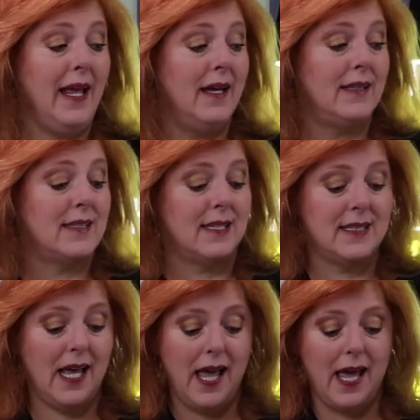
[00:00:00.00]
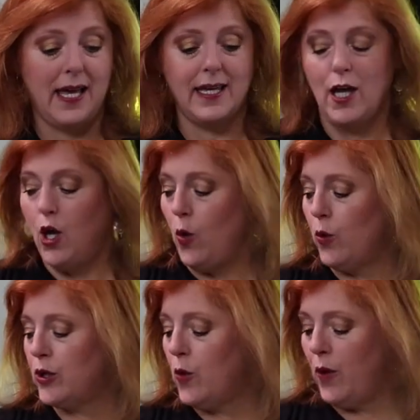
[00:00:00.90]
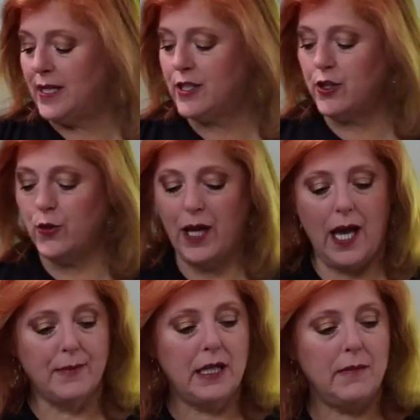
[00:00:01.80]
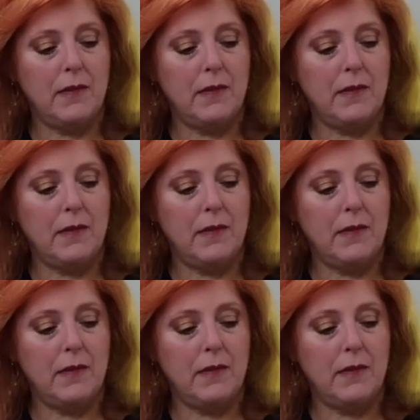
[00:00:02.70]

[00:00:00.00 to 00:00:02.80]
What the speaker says: And today I'm going to